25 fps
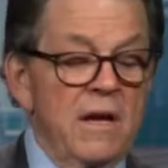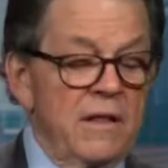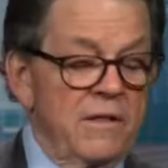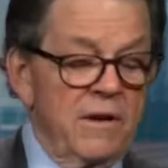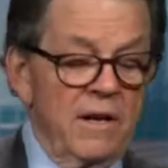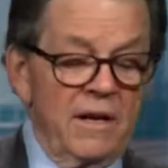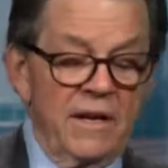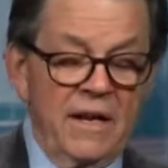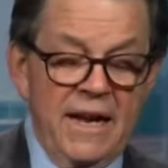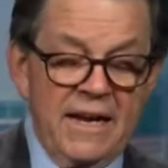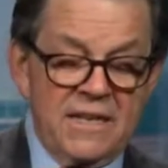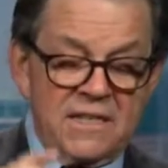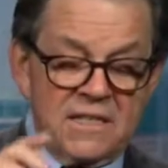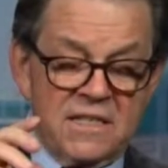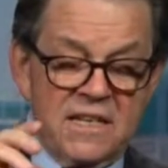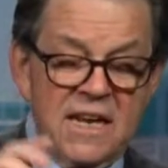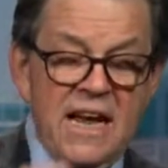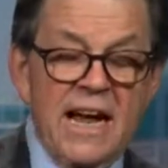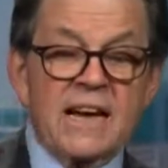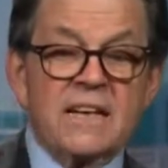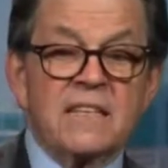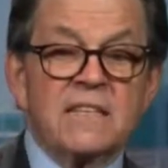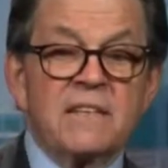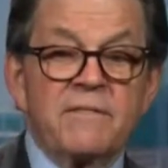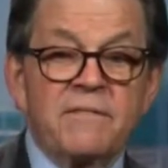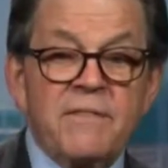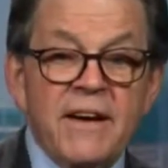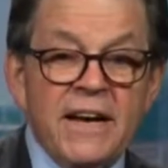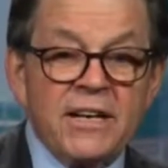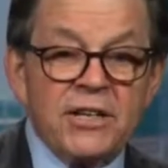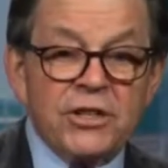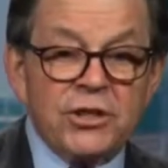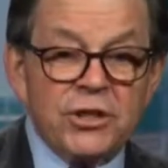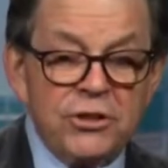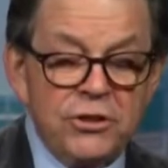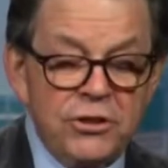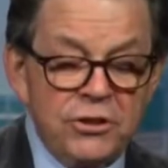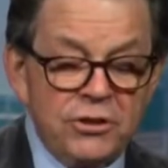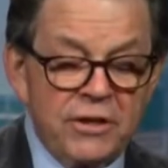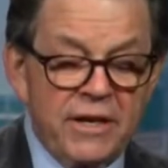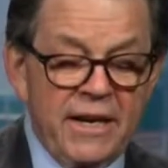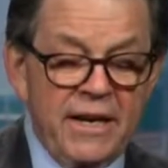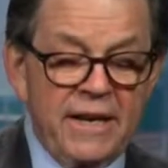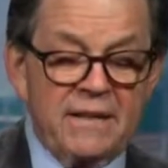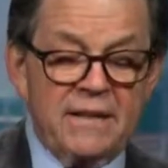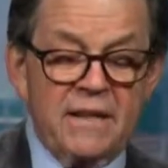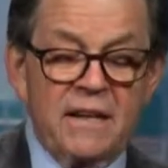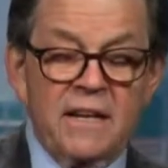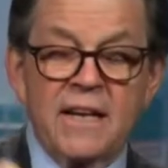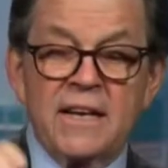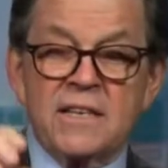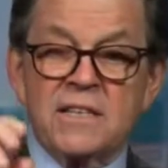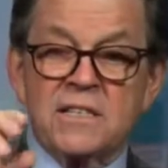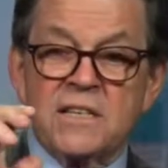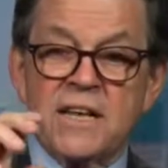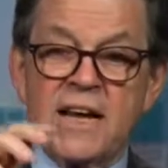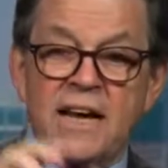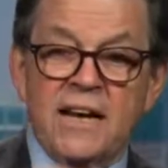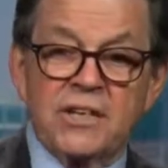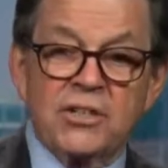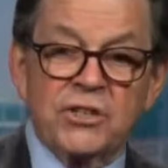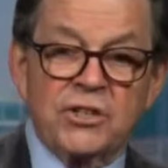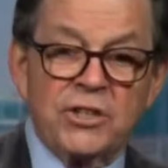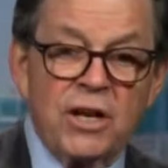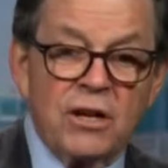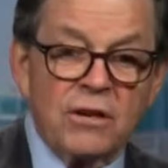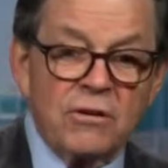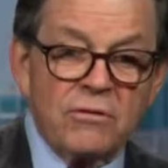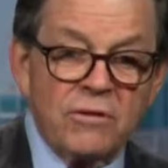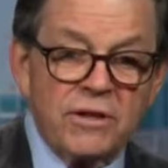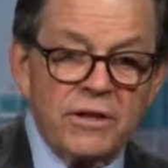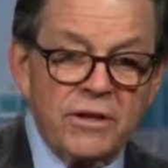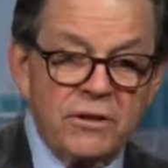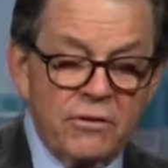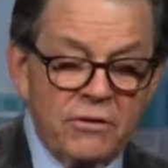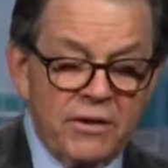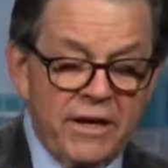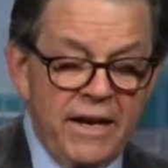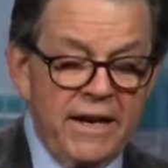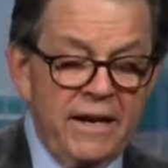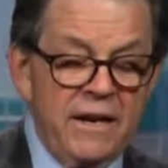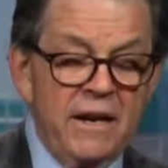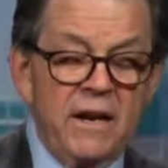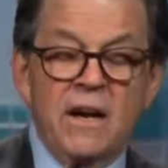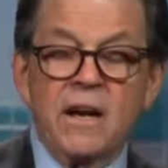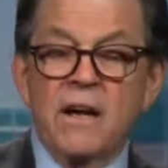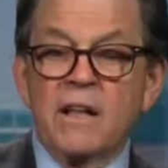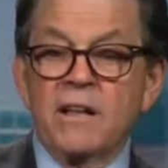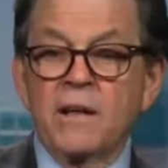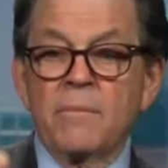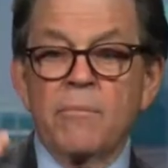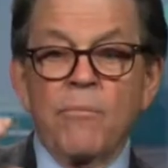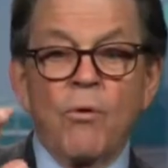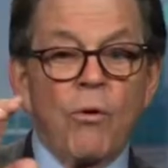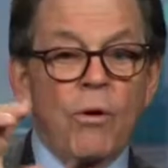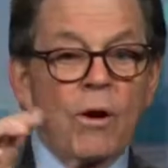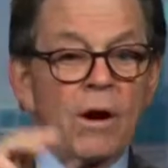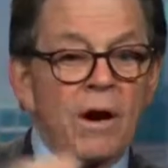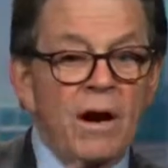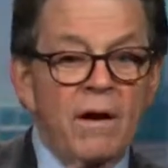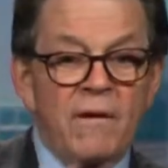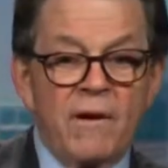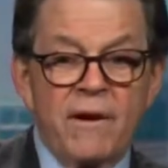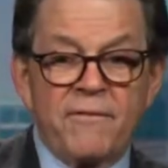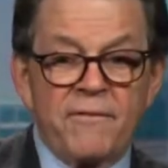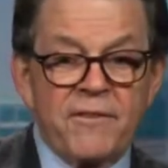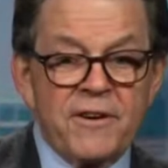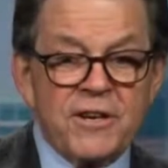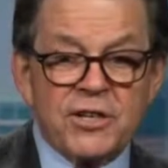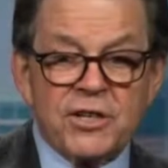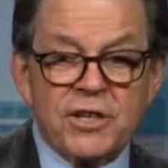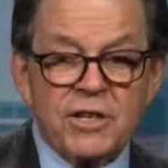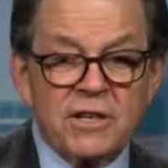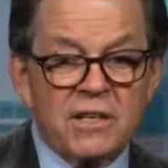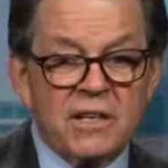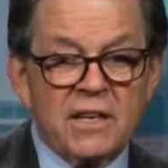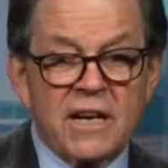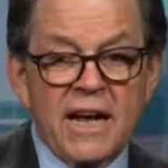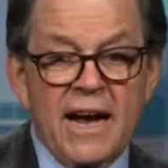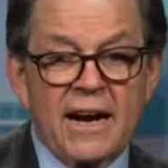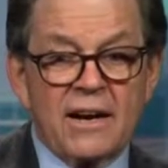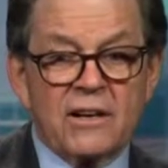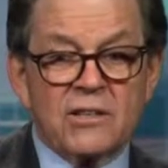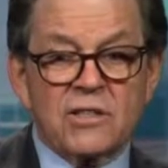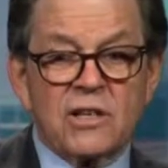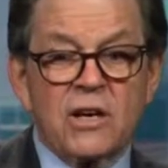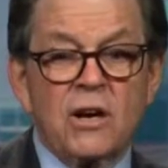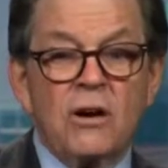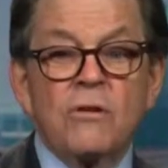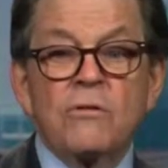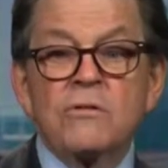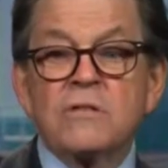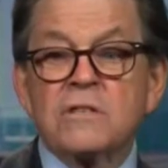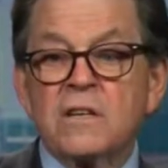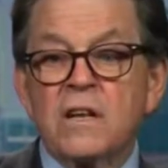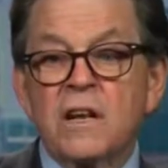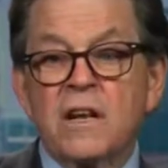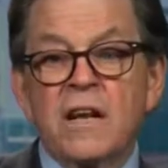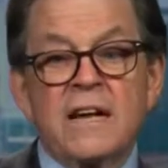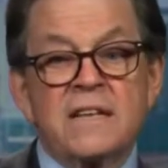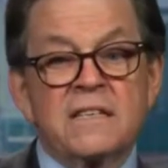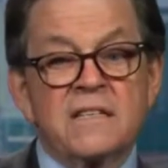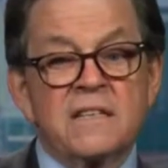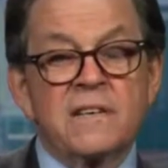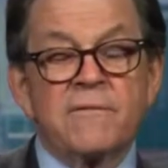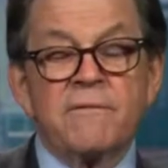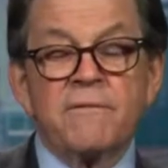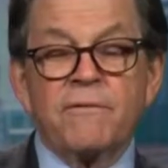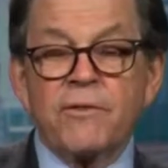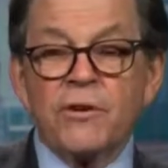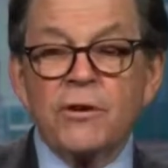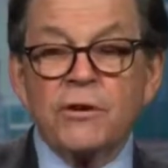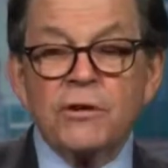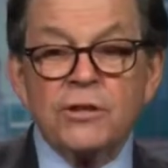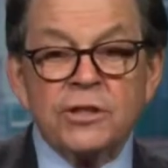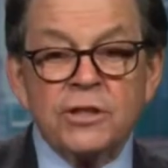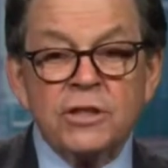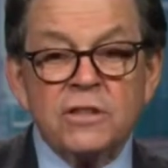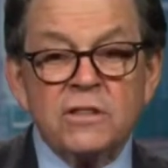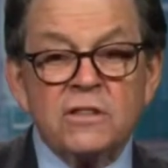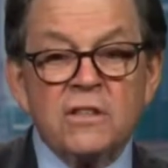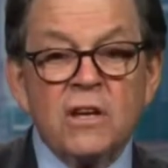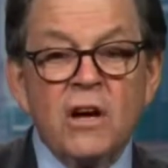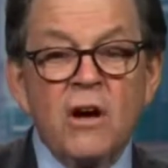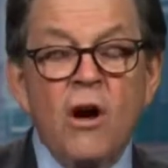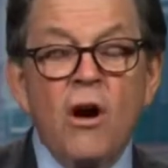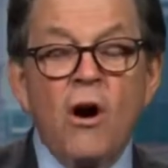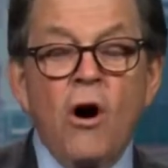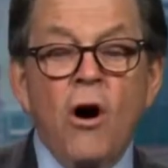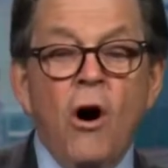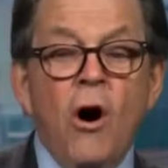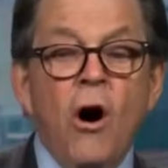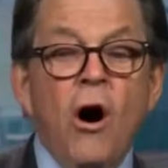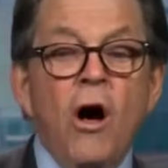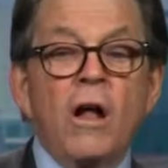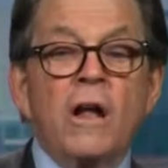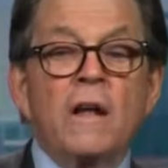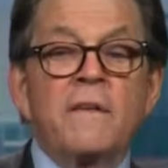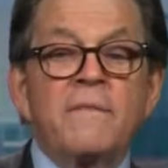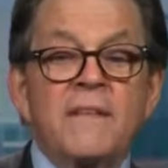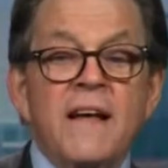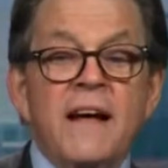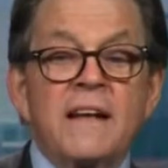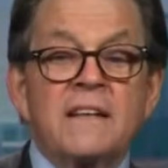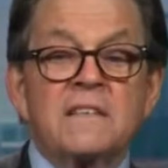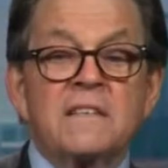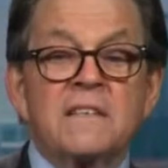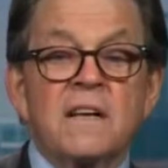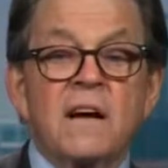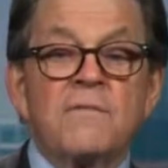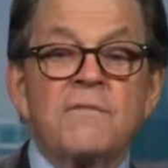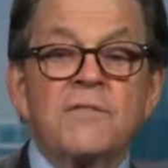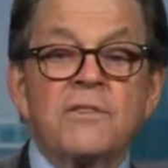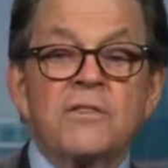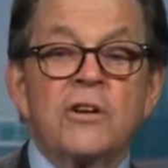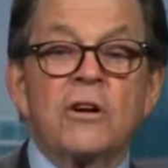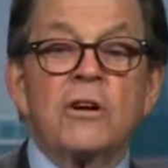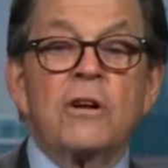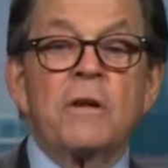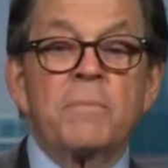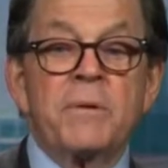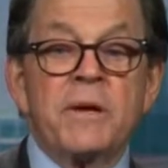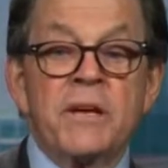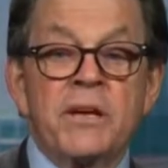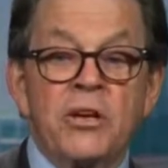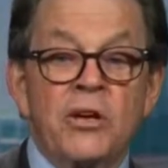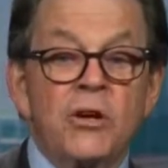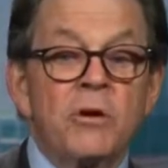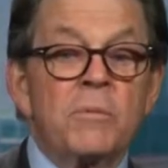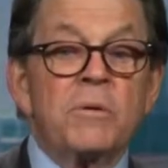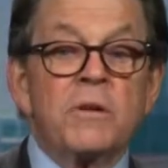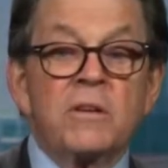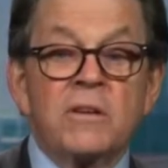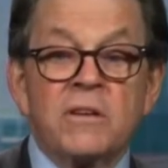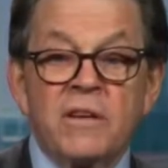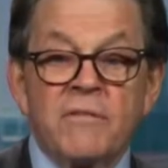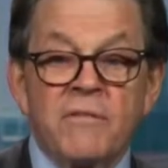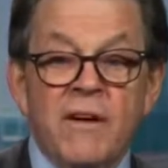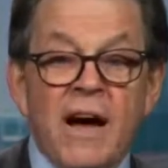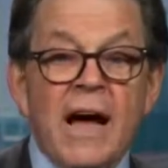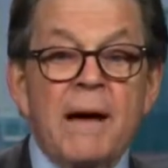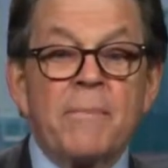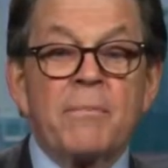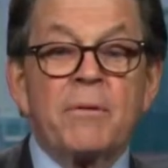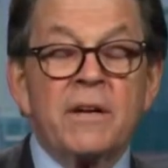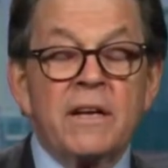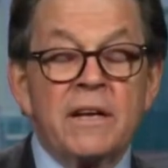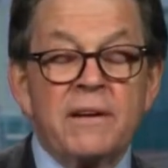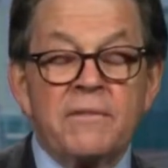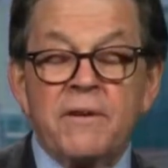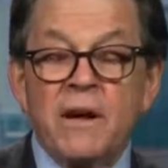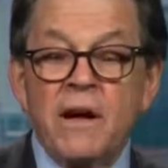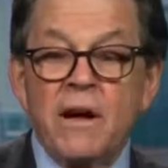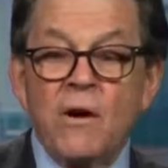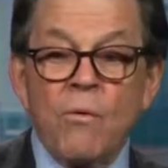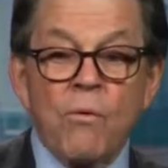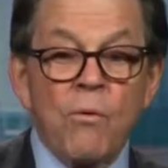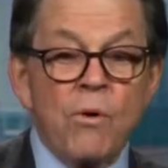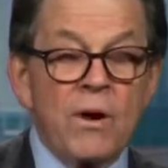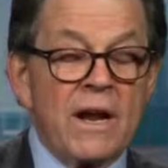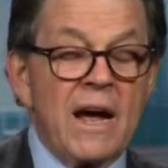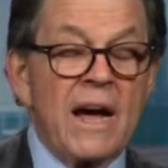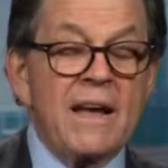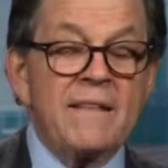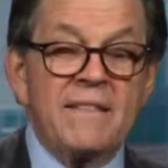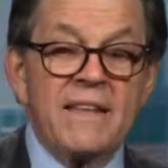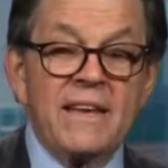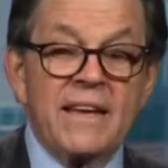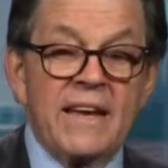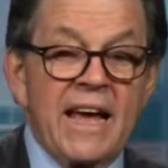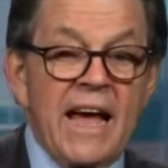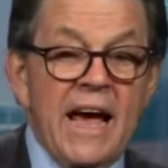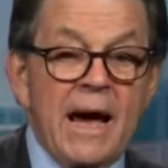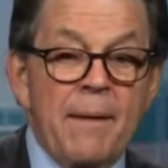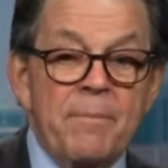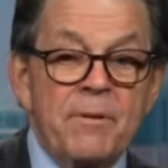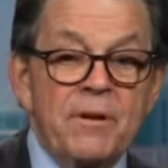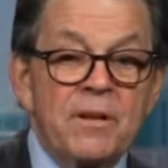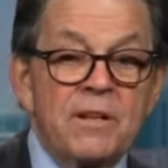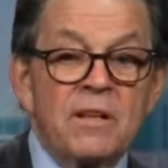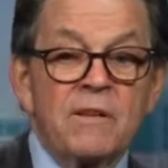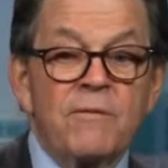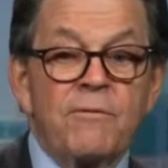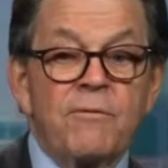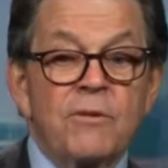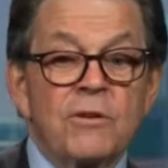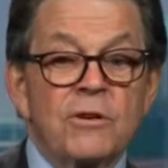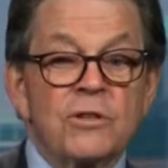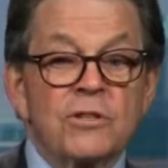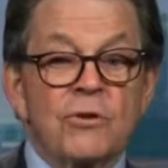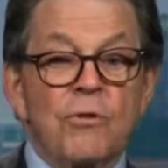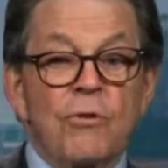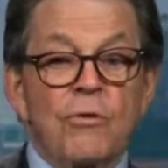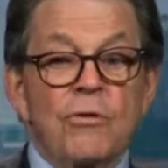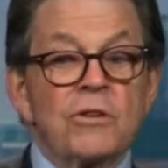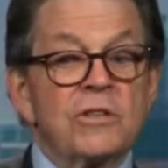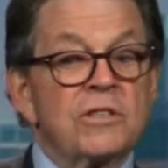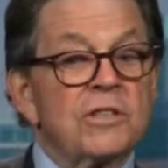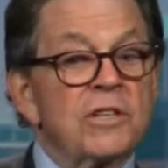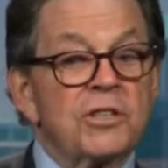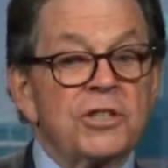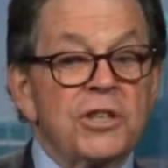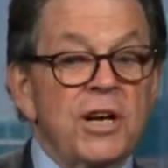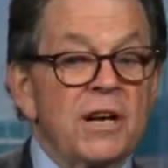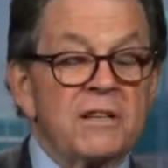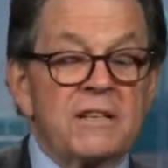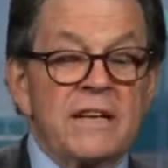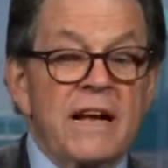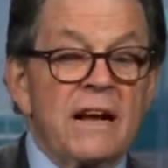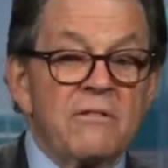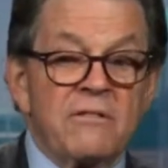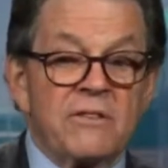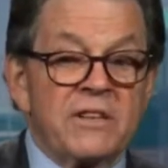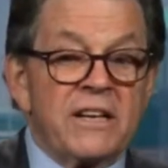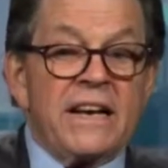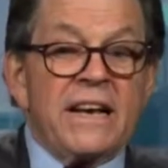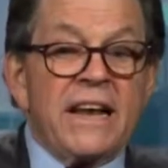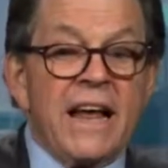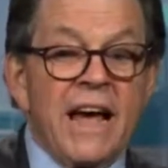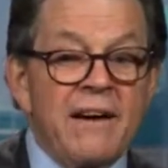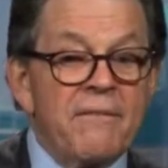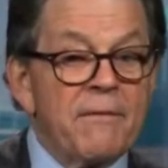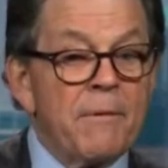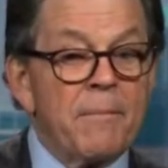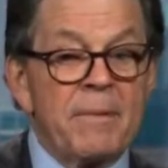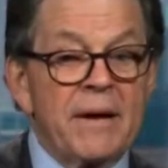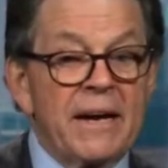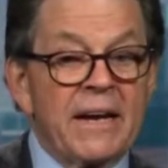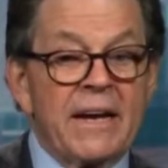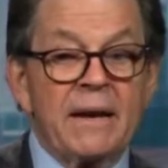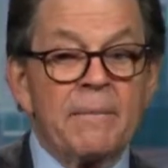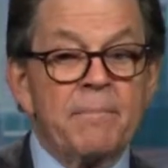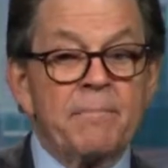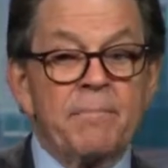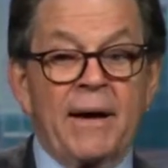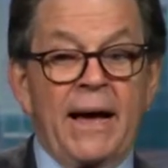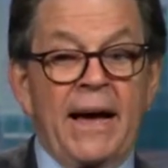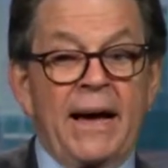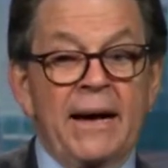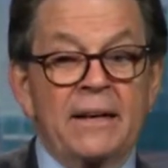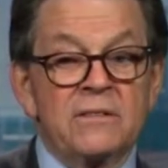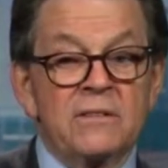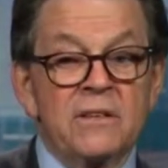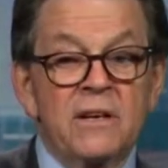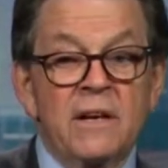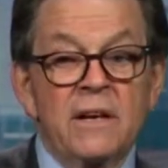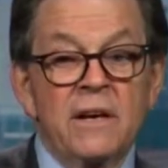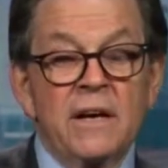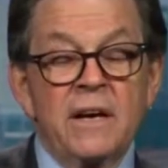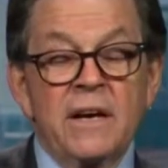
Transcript: The less tax evasion you'll get, the less tax sheltering you'll get, the more efficient tax codes, the less inversions. All of that stuff is going to be cumulative, I believe. What I think happened in the first quarter is the shutdown did have a big impact.